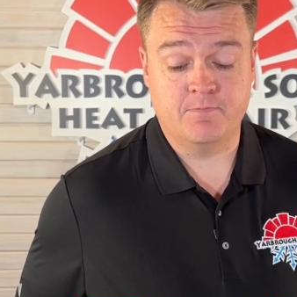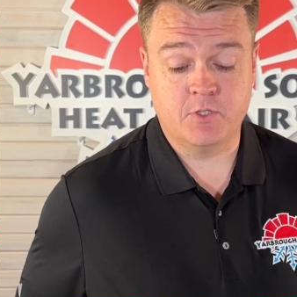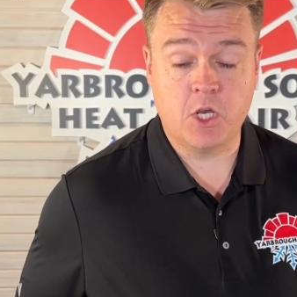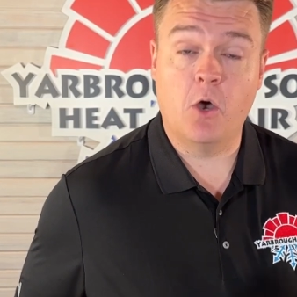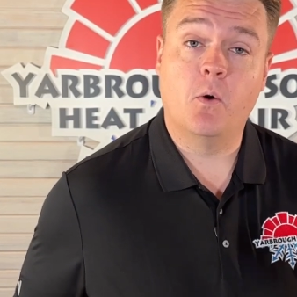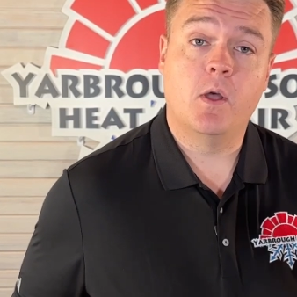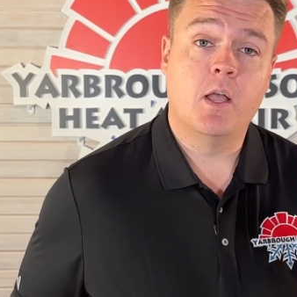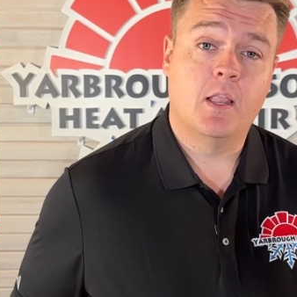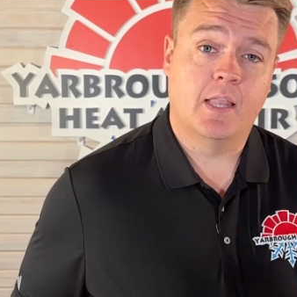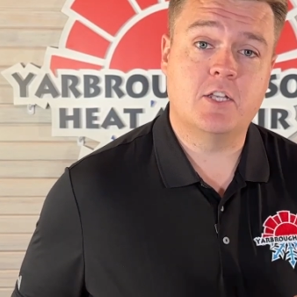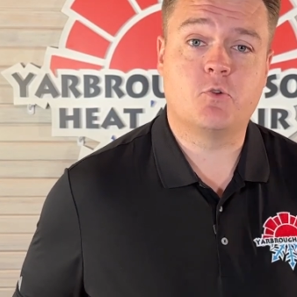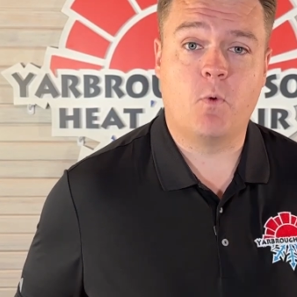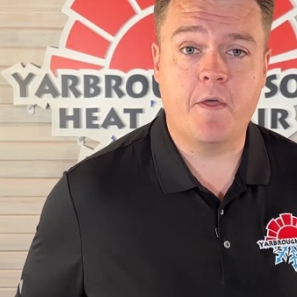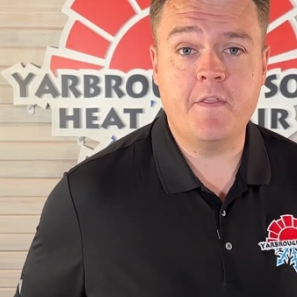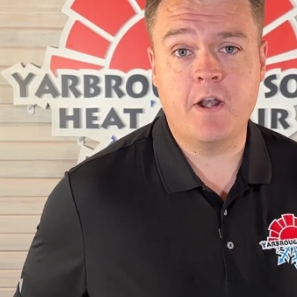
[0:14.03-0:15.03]
So
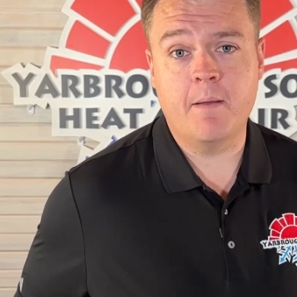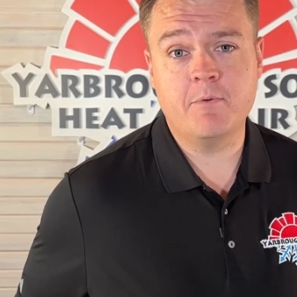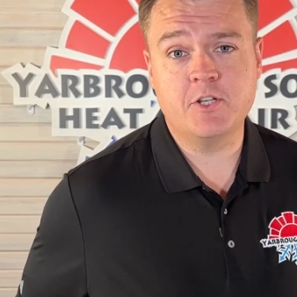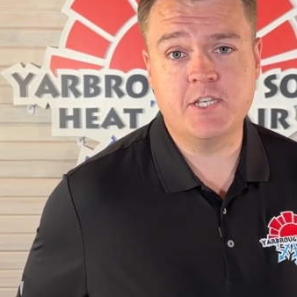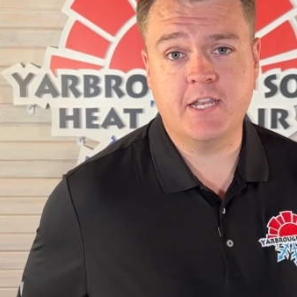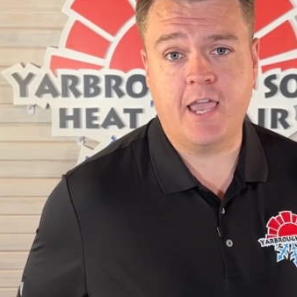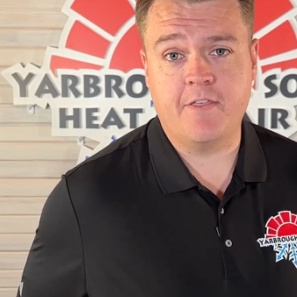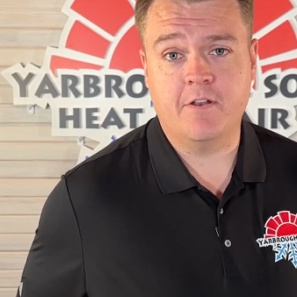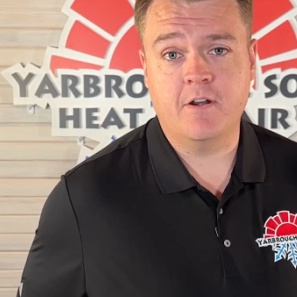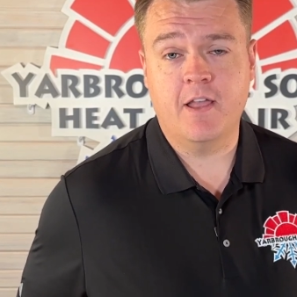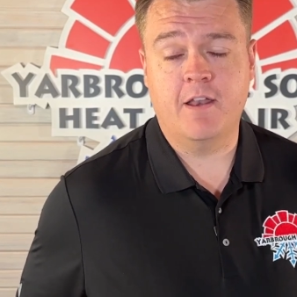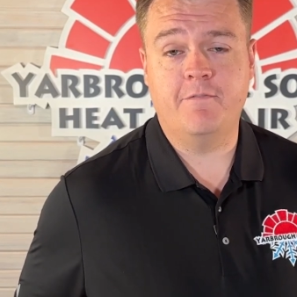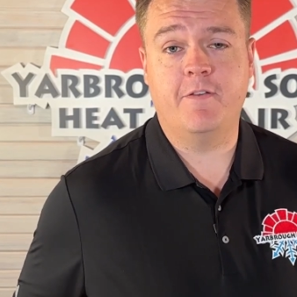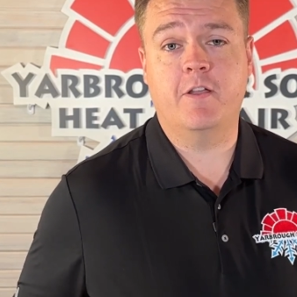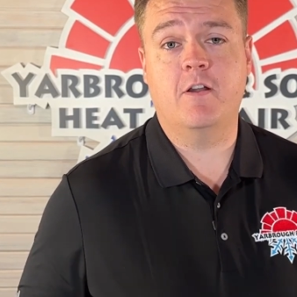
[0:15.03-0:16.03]
let's run the numbers together
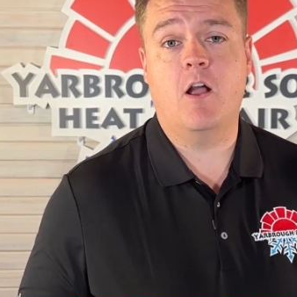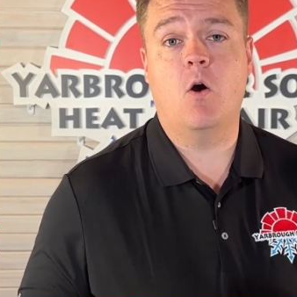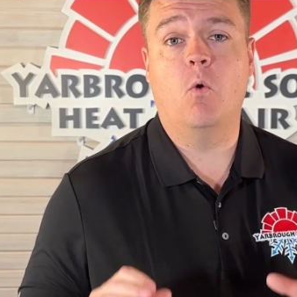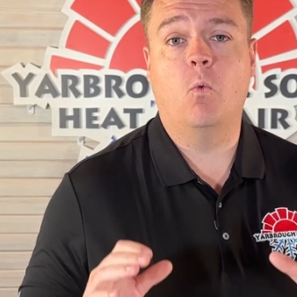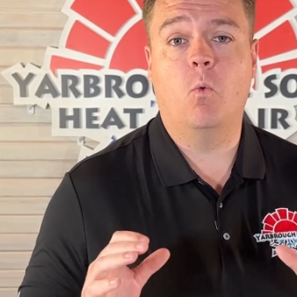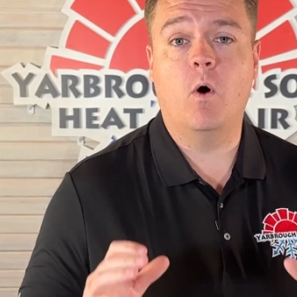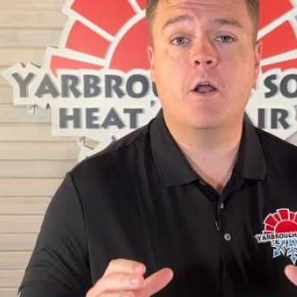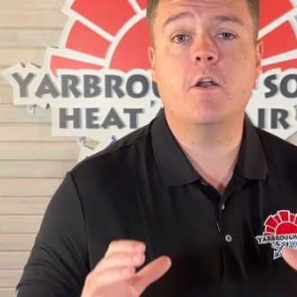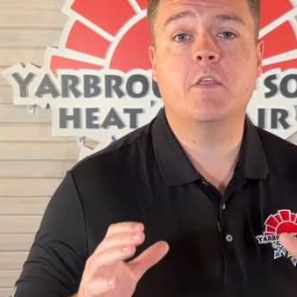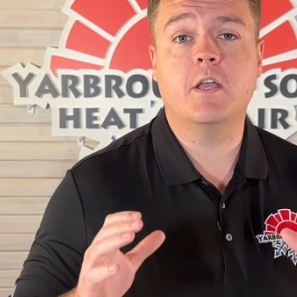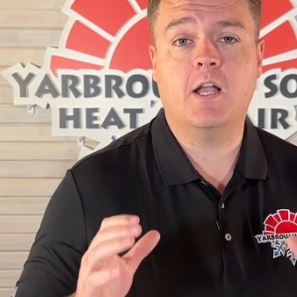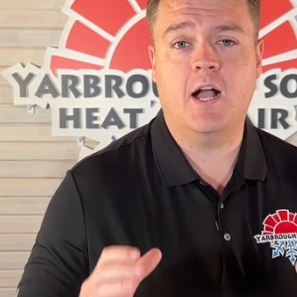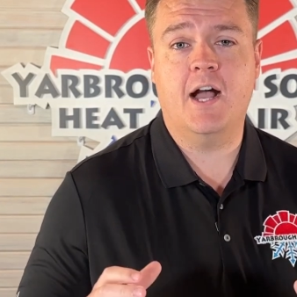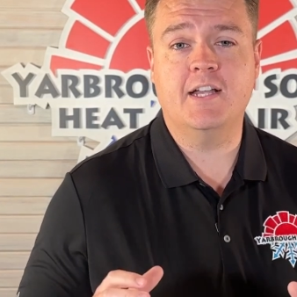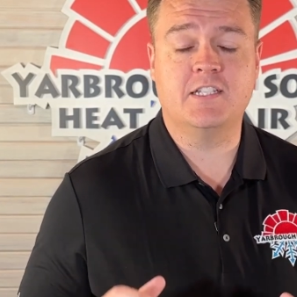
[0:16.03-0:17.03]
and figure out what are the
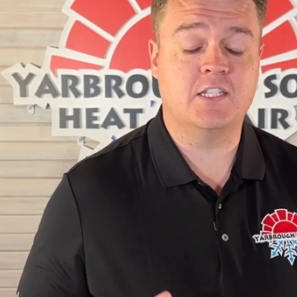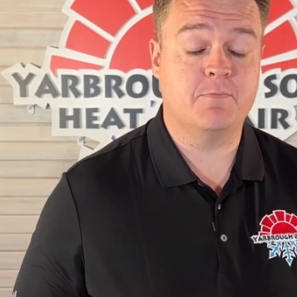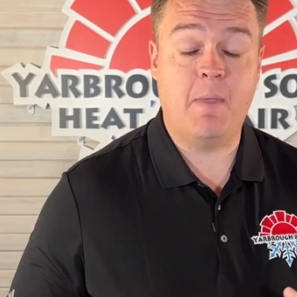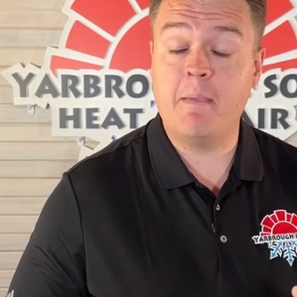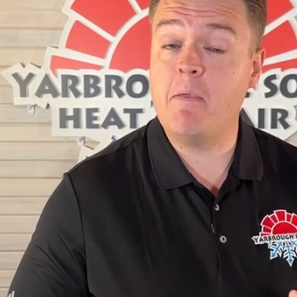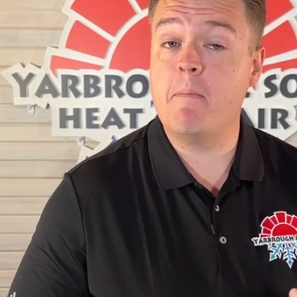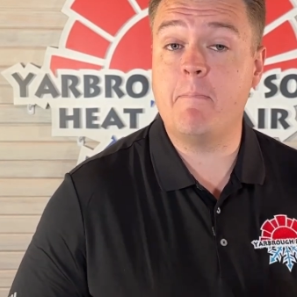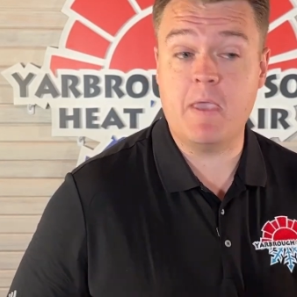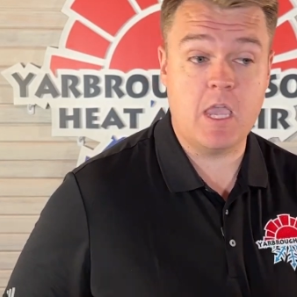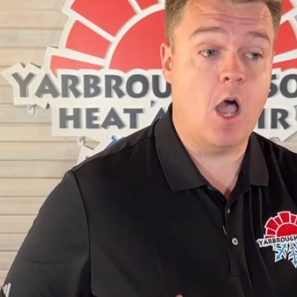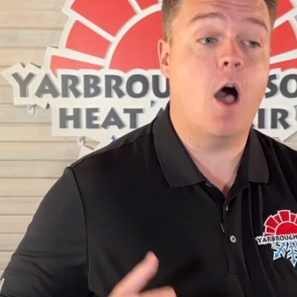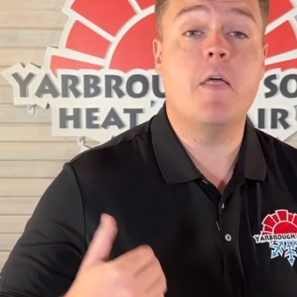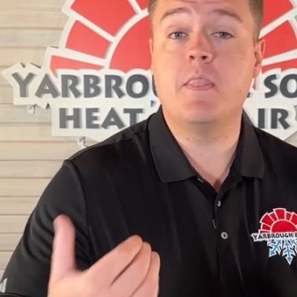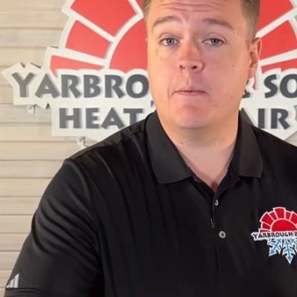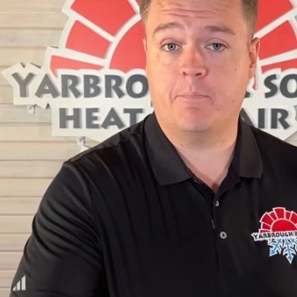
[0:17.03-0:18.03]
costs maybe
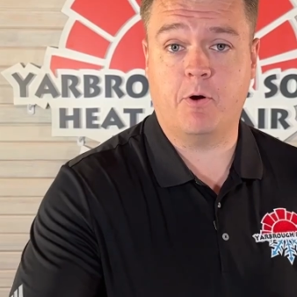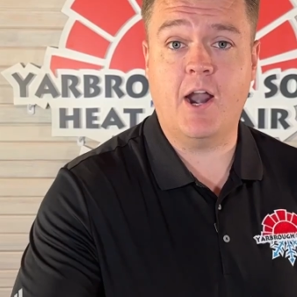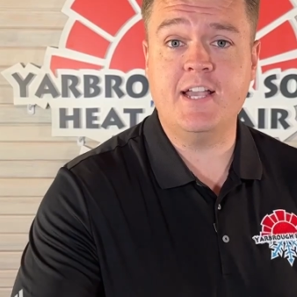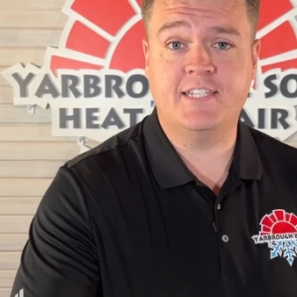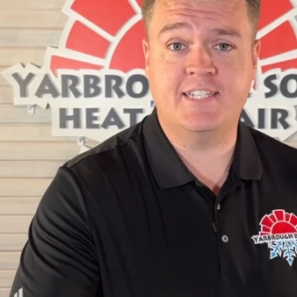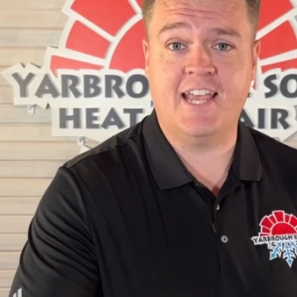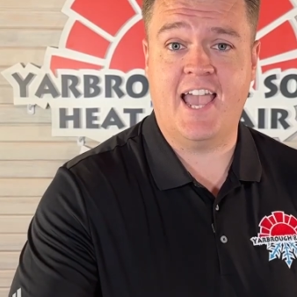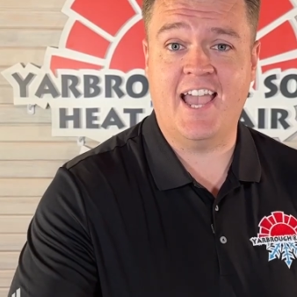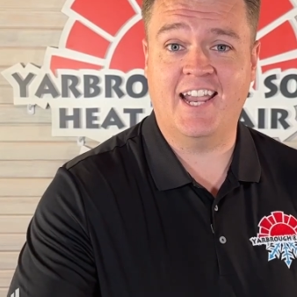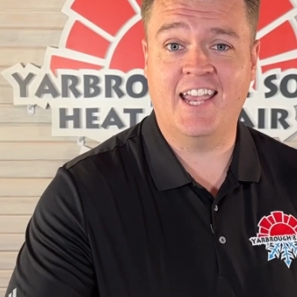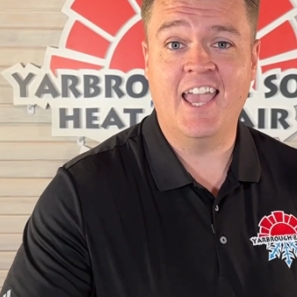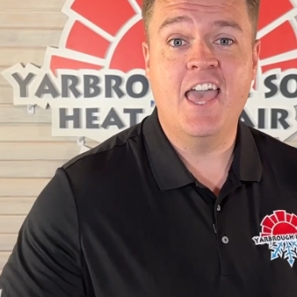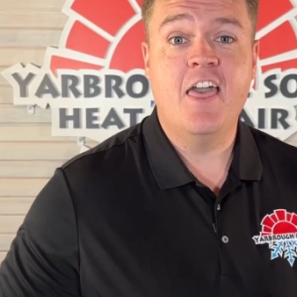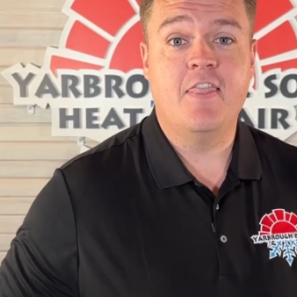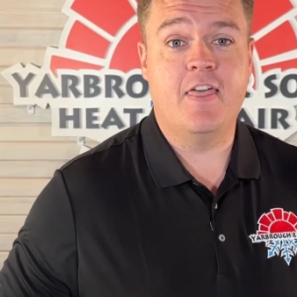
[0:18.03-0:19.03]
beyond the price tag
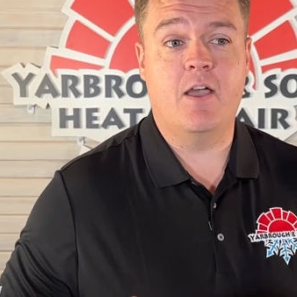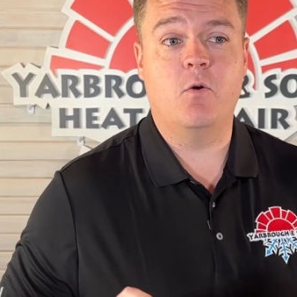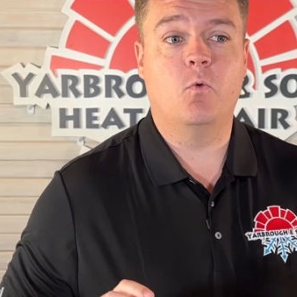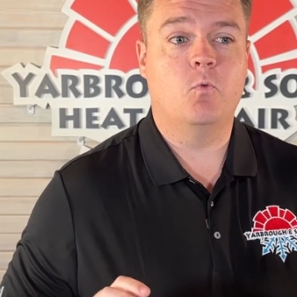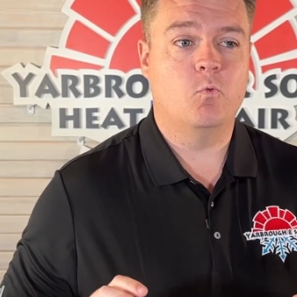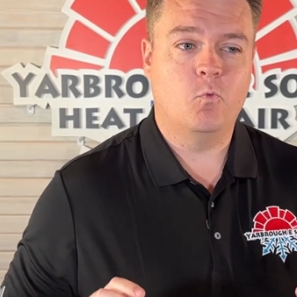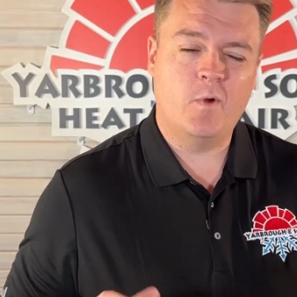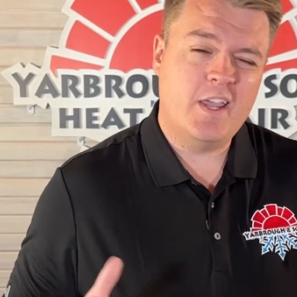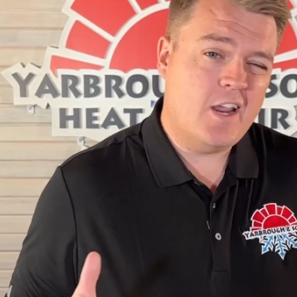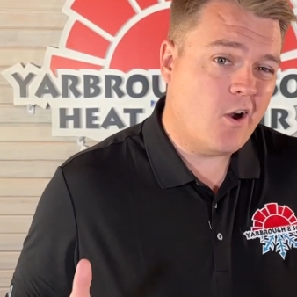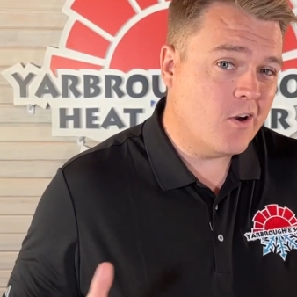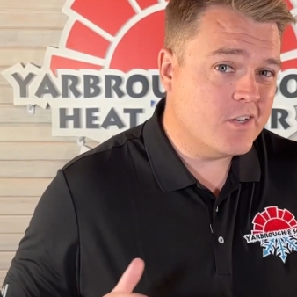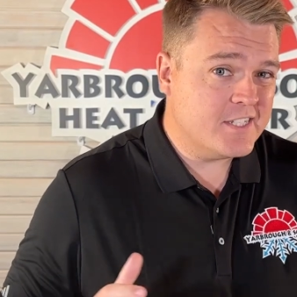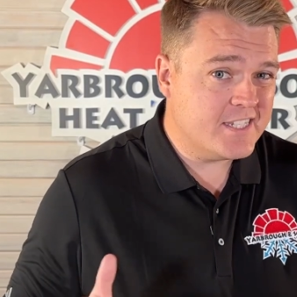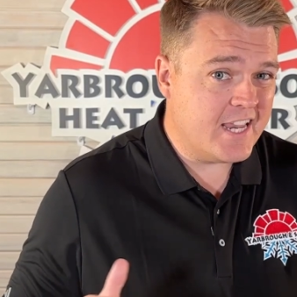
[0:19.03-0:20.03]
that we
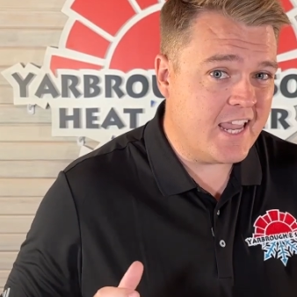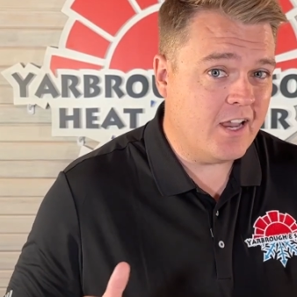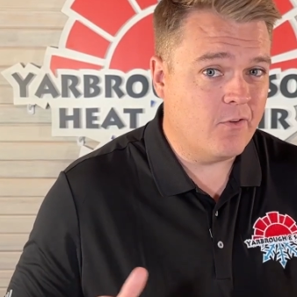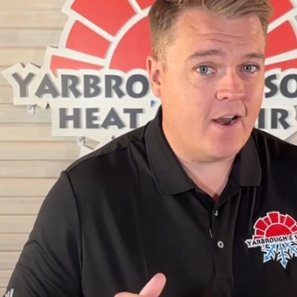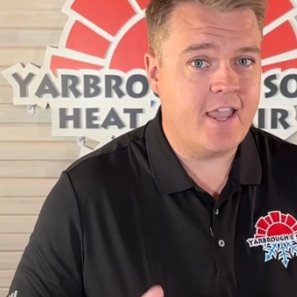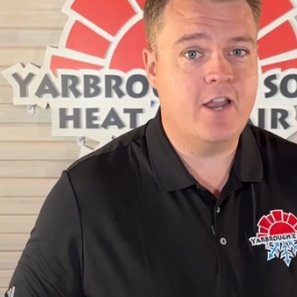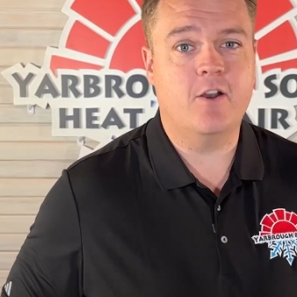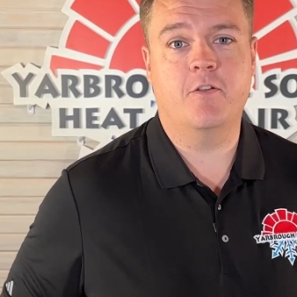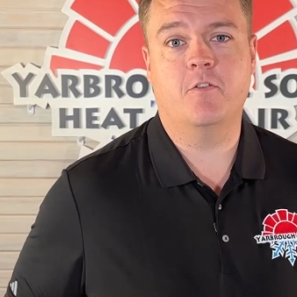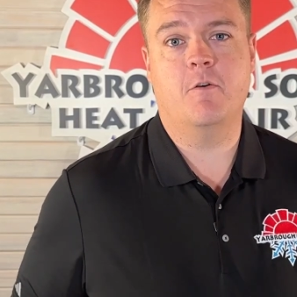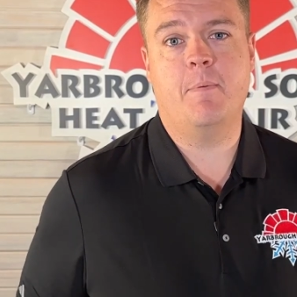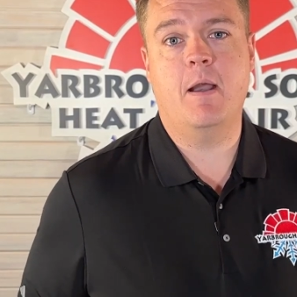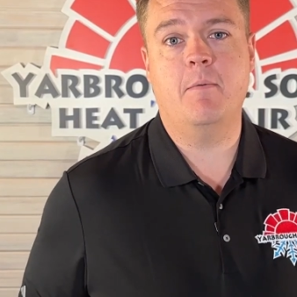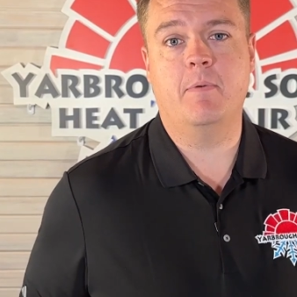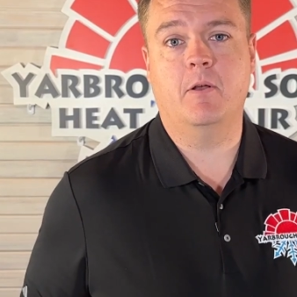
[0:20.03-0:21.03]
aren't seeing right here on the
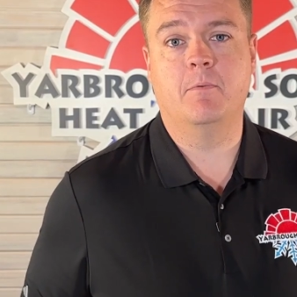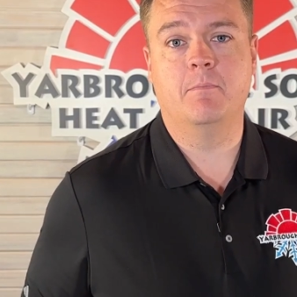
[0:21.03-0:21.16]
repair bill.